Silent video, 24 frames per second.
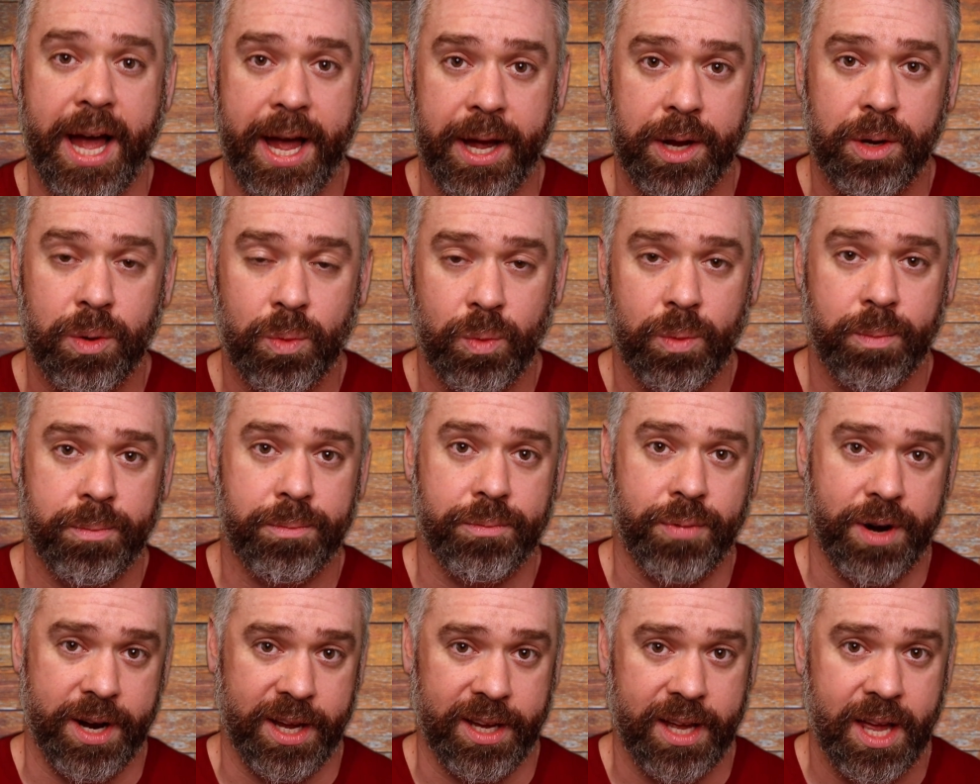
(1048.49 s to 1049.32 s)
I,
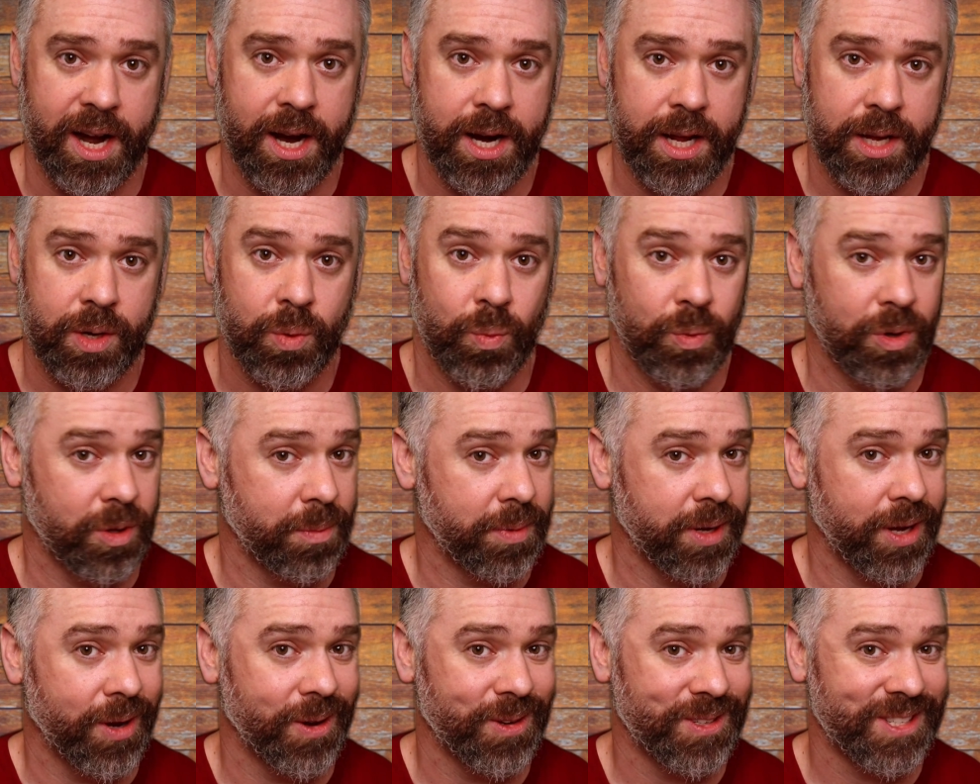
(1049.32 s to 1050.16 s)
Brendan Kennedy, will
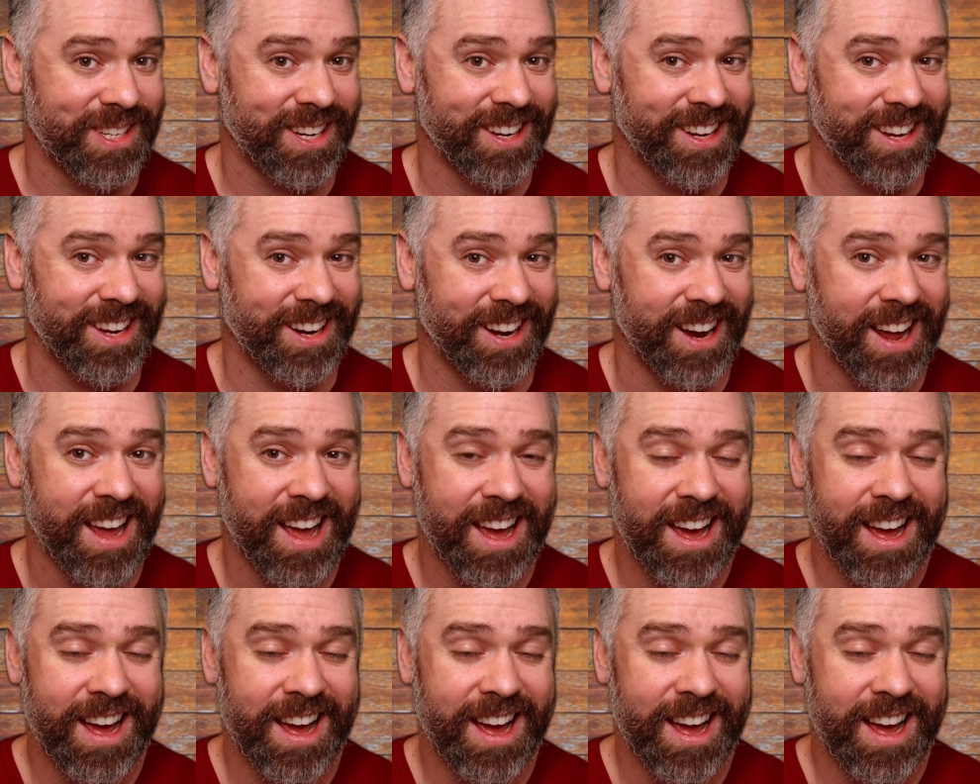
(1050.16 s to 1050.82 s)
be hosting it.